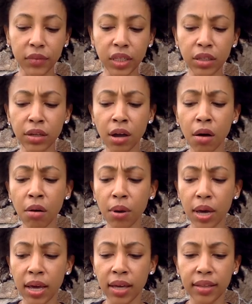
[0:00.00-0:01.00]

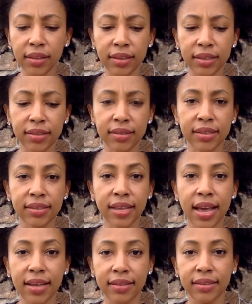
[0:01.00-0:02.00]
This
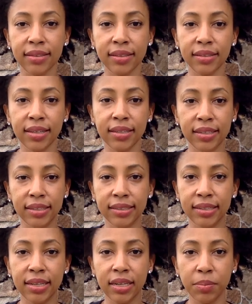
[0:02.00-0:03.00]
has
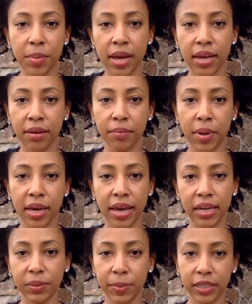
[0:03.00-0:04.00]
exceeded my
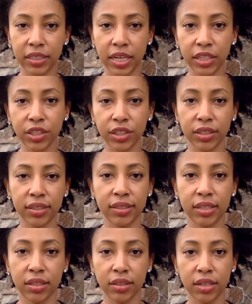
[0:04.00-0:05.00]

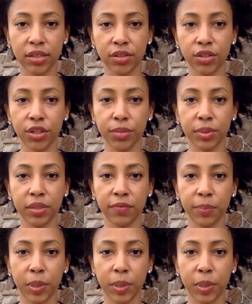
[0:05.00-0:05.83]
expectations in terms of